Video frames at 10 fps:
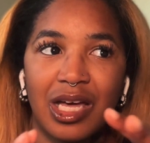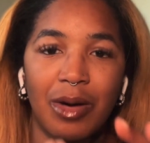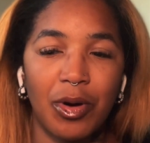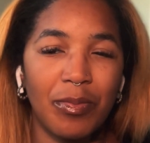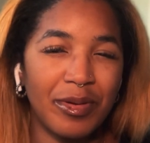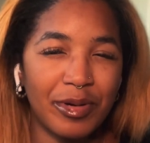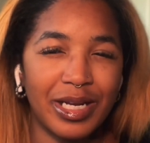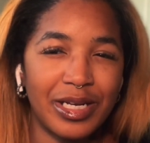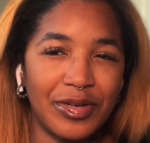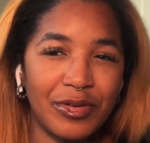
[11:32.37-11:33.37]
I'm hoping when
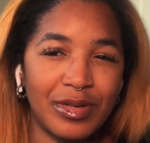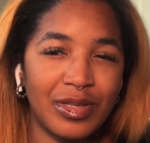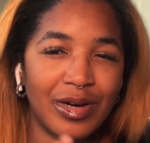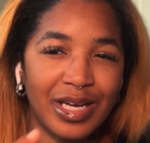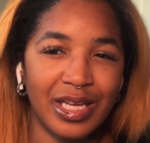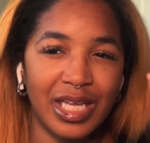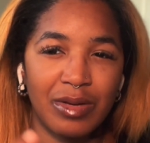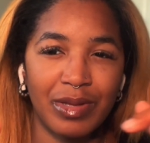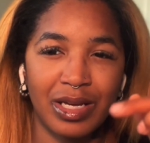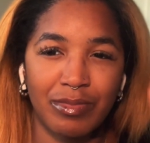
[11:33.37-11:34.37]
I do it though, I could
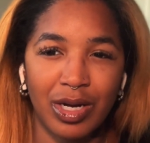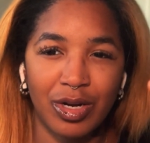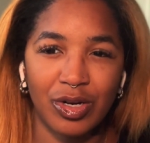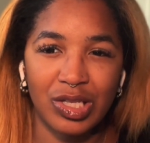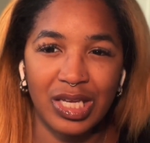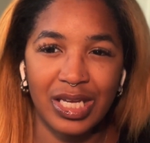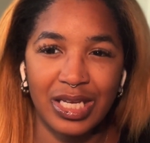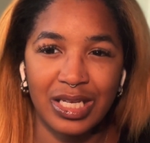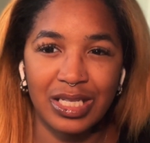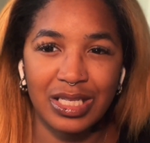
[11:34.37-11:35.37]
keep like my curly
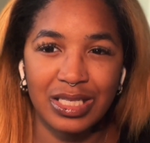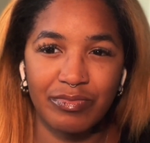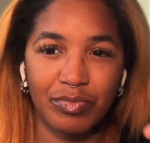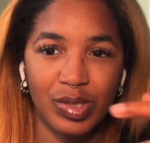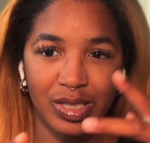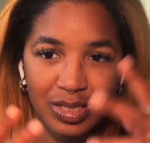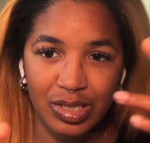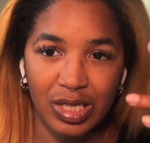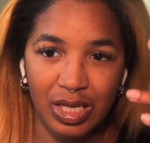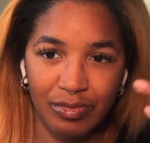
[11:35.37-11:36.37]
ends, but
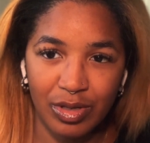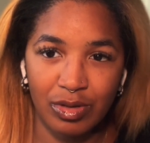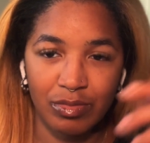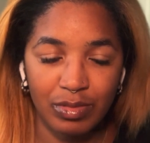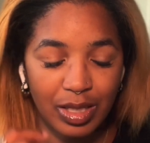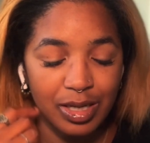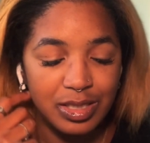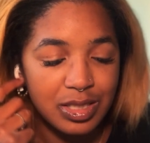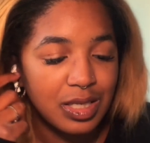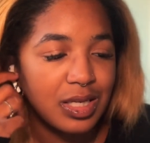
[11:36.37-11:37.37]
still have you know
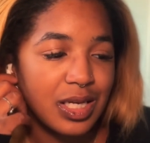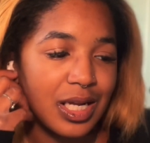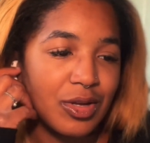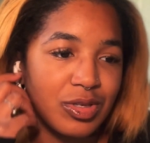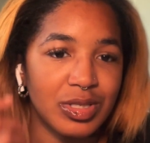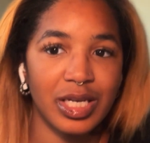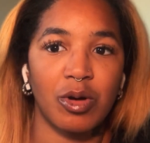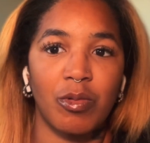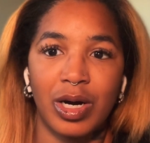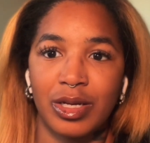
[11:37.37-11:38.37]
locks. And I know it's gonna take a
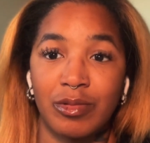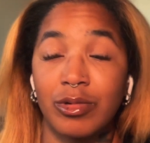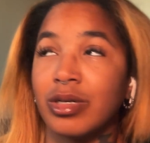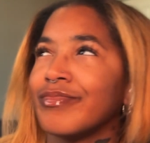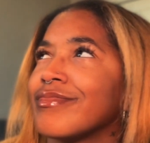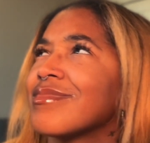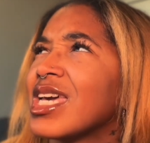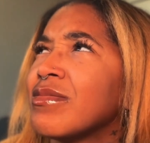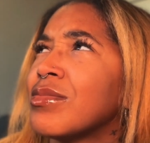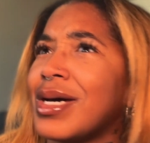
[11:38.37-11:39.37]
while to look.
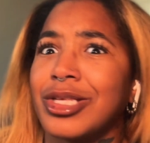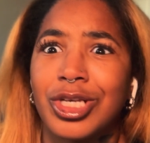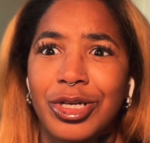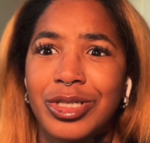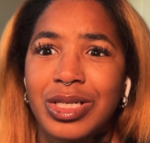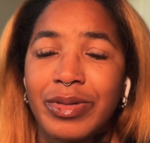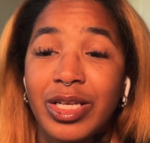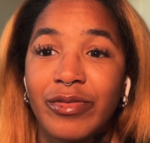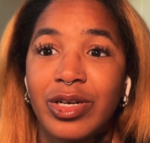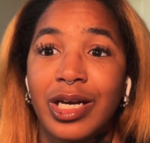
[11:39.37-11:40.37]
Everybody's journey is gonna be
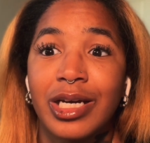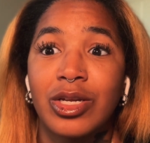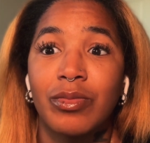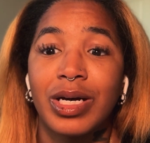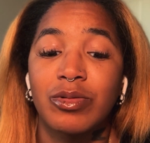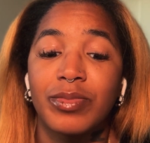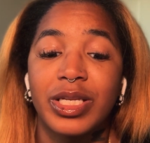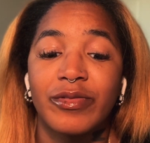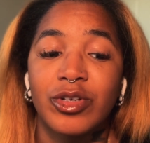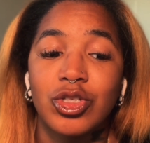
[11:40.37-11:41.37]
different. I know mine will be
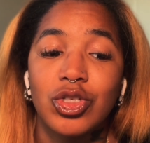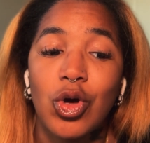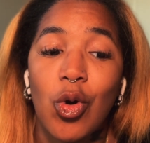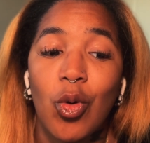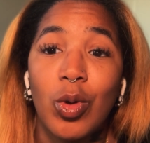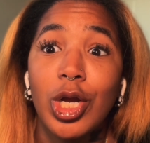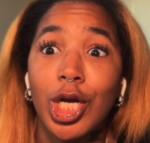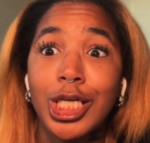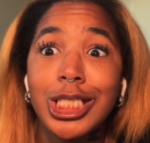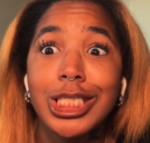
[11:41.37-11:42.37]
different, so we're
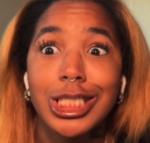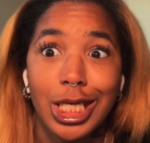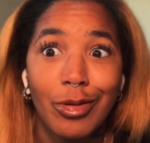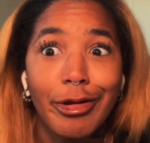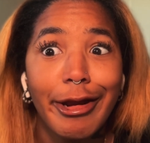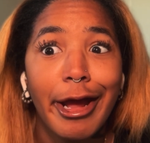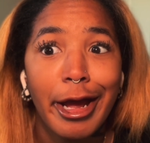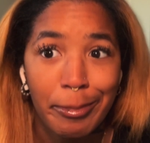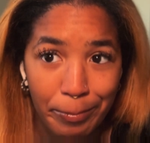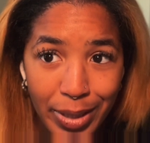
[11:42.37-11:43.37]
gonna see what
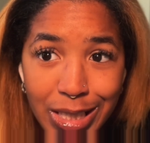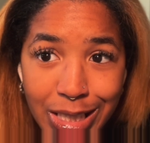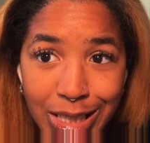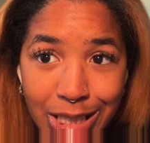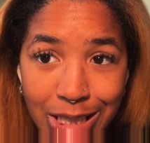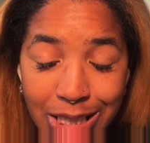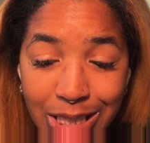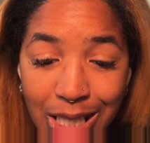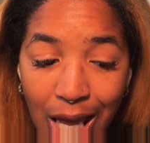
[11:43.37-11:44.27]
happens.